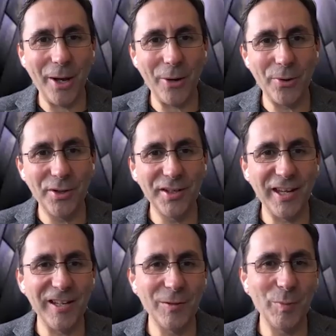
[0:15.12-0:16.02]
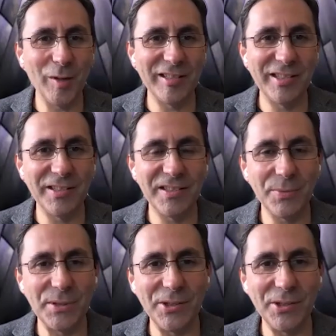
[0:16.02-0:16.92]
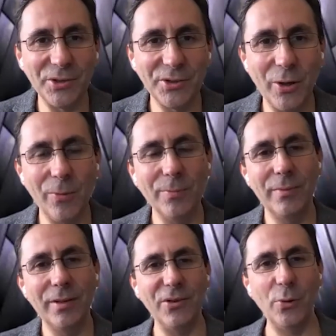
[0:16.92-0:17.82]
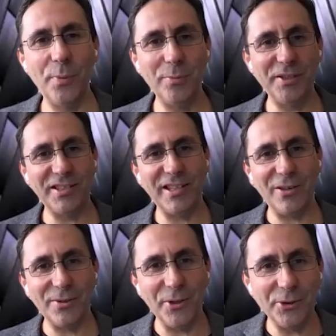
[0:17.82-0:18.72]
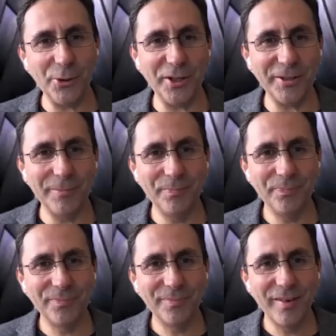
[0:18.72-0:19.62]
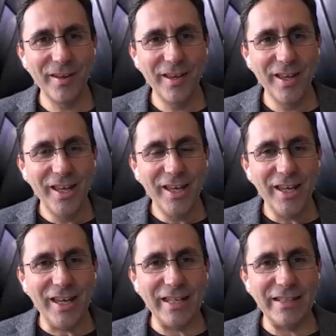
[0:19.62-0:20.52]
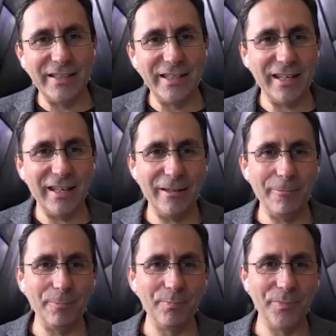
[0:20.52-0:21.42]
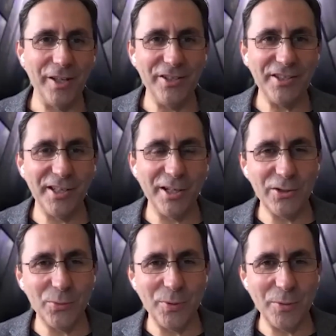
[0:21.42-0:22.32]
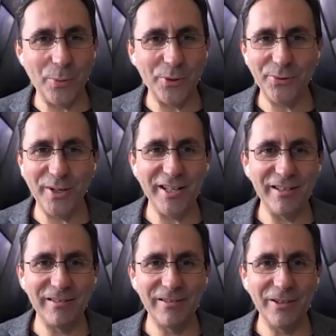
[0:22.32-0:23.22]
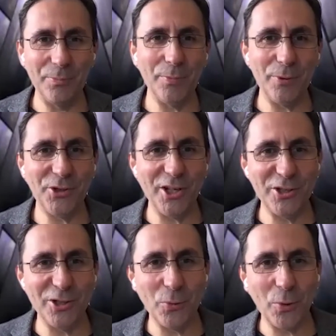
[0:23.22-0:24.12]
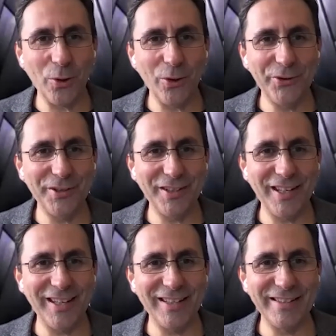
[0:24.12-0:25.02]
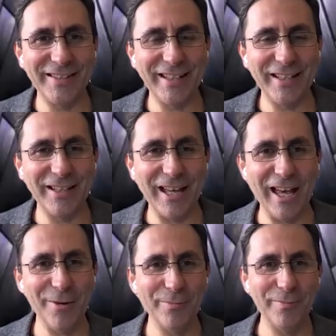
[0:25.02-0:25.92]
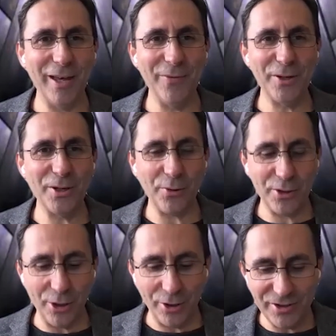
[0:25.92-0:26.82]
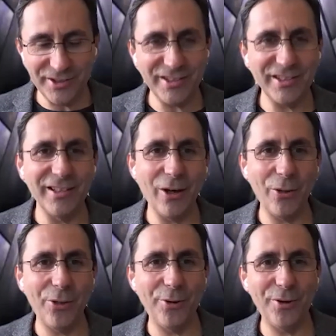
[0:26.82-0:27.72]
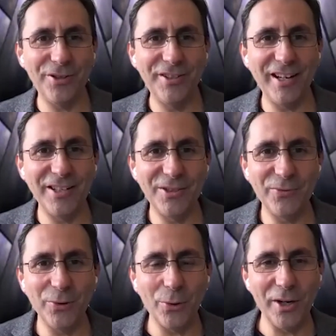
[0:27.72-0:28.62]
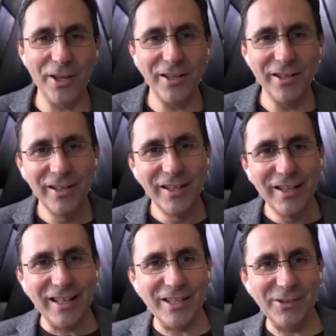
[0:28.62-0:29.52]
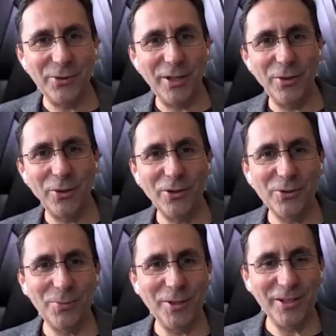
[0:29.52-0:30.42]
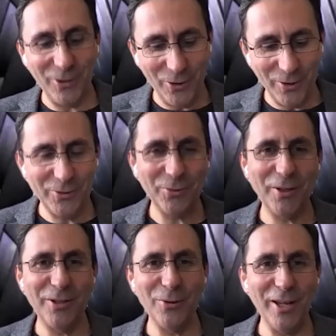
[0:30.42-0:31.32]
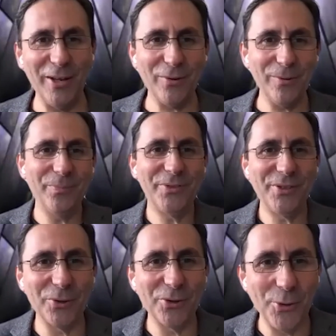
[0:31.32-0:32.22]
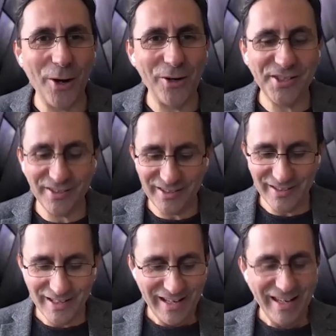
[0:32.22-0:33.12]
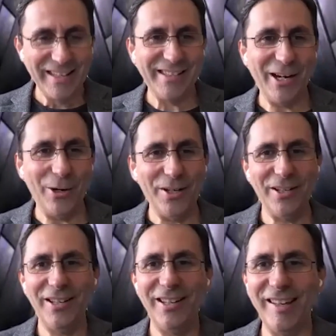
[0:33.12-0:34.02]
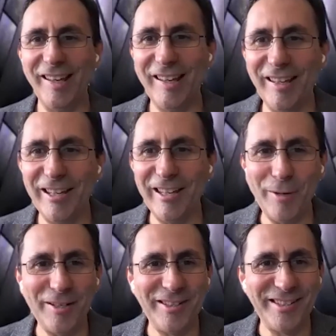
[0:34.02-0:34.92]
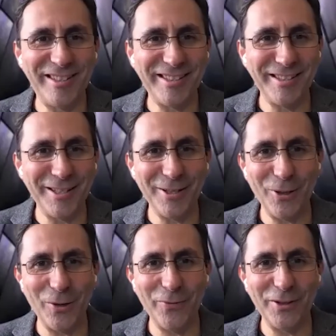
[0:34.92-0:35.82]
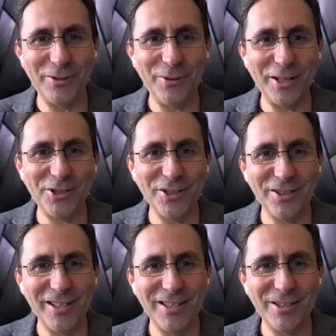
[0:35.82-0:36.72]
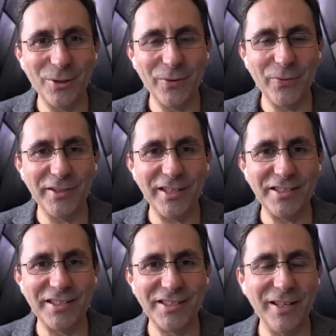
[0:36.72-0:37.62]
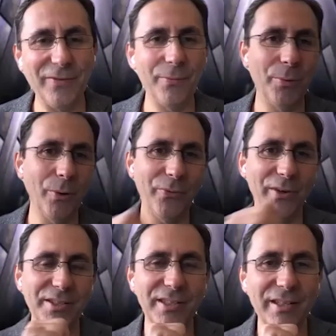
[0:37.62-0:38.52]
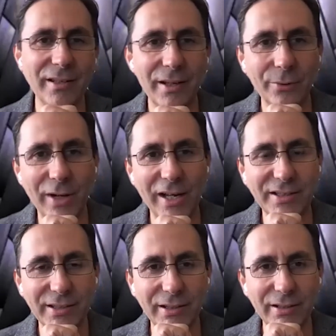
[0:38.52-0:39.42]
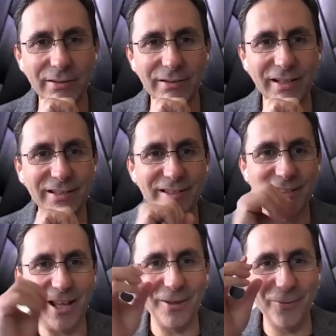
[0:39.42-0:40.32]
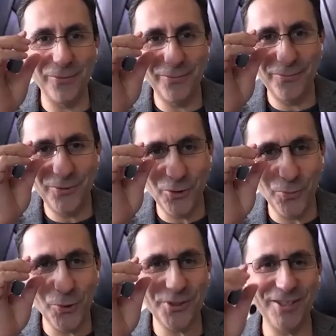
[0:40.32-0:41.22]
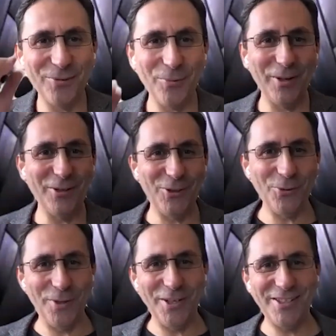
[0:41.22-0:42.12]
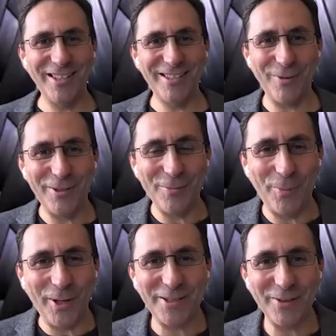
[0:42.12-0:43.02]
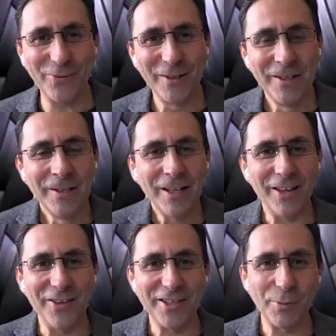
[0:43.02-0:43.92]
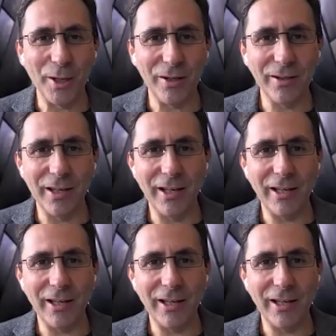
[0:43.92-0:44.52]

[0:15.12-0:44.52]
powered again by citiesabc.com and openbusinesscouncil.org. And in this series, we've been portraying the people changing the world. And I'm having a recurrent author that I interview already. And today we're going to be going to a new level. So QuHarrison Terry, a man that doesn't need a lot of introduction, that is doing fantastic stuff, both as a writer that is kind of 2 books in 2 years. That's quite impressive. And as well,